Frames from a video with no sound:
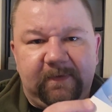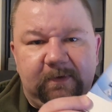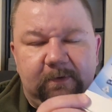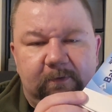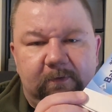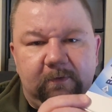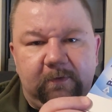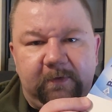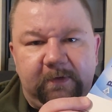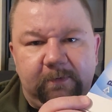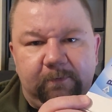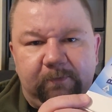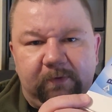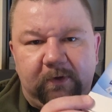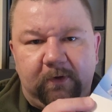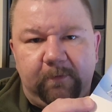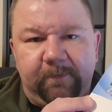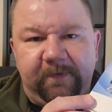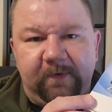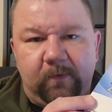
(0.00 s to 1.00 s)
You
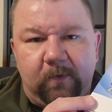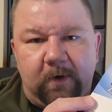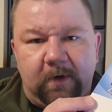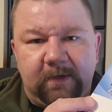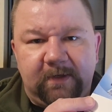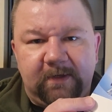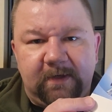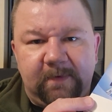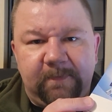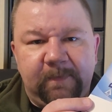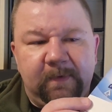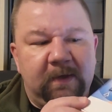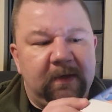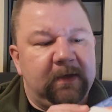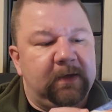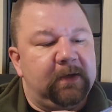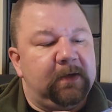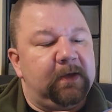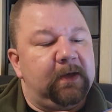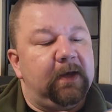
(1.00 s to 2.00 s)
probe the water
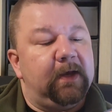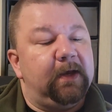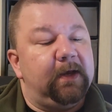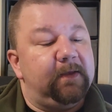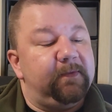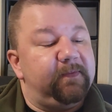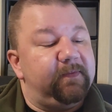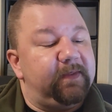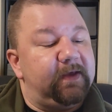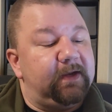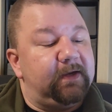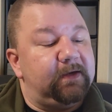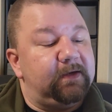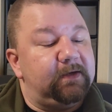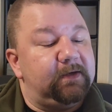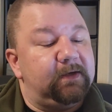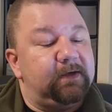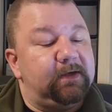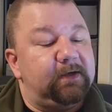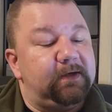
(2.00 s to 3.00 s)
and
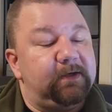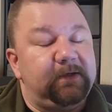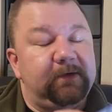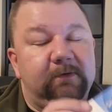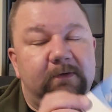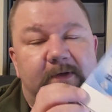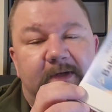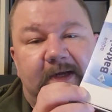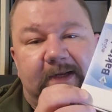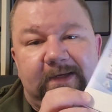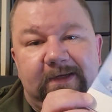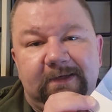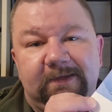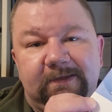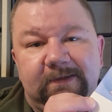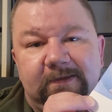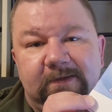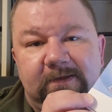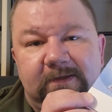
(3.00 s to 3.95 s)
then you let it